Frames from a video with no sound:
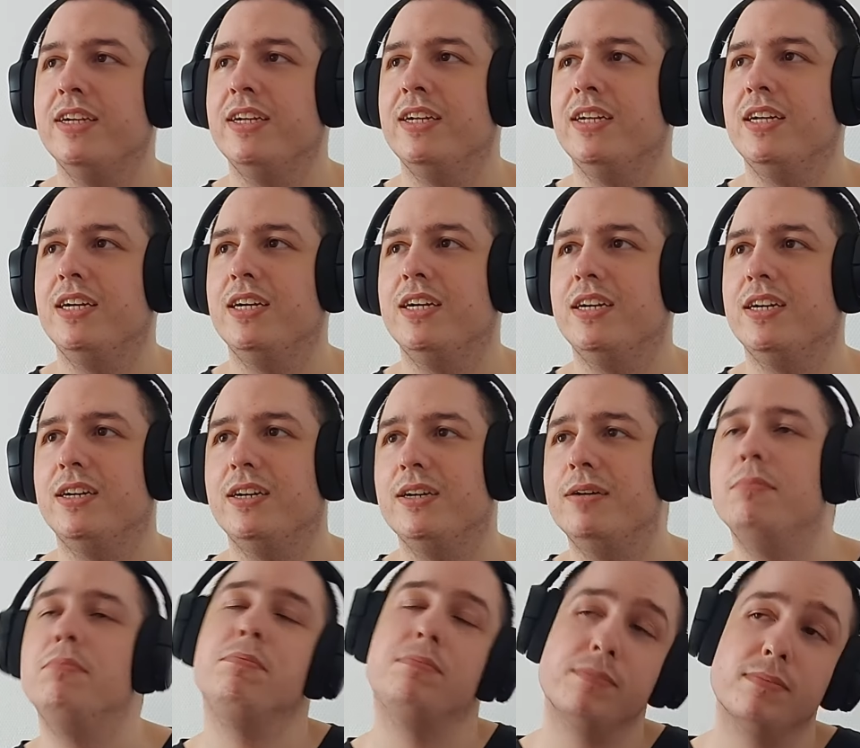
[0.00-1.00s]

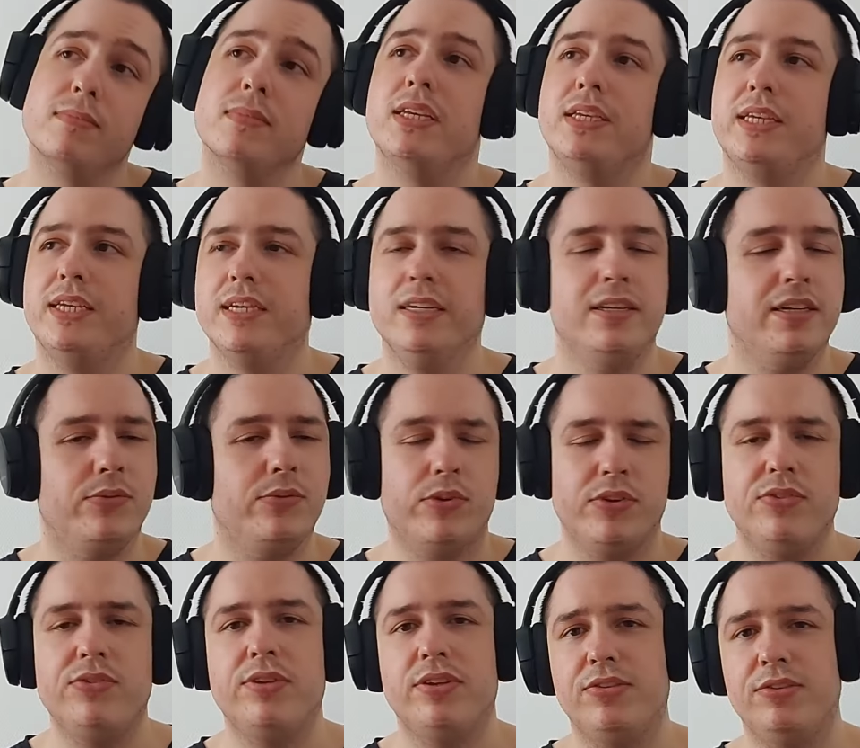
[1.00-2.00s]
Um, yeah, it was
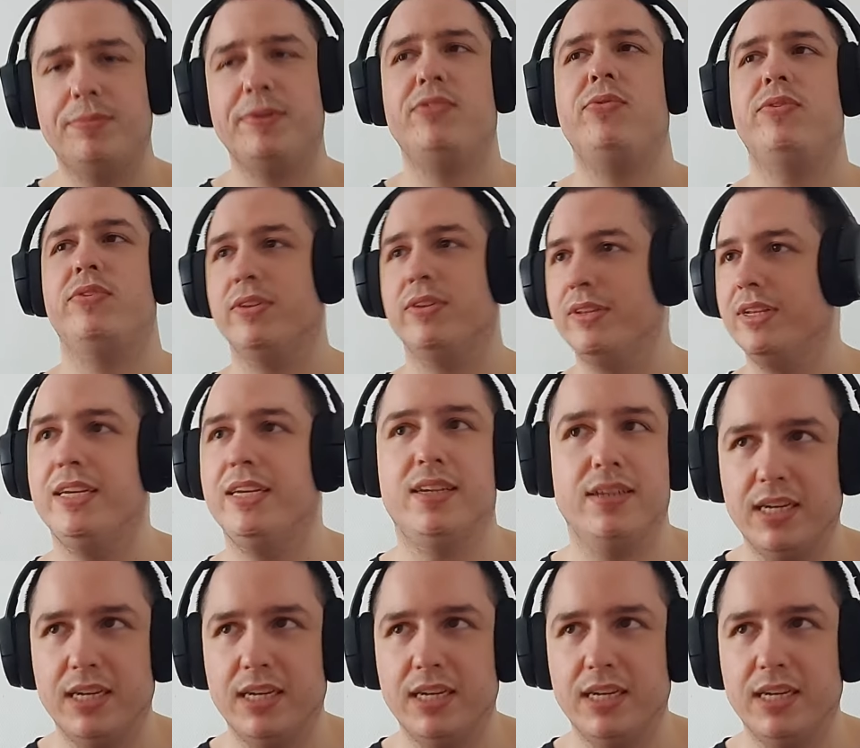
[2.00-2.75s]
teased a bit recently,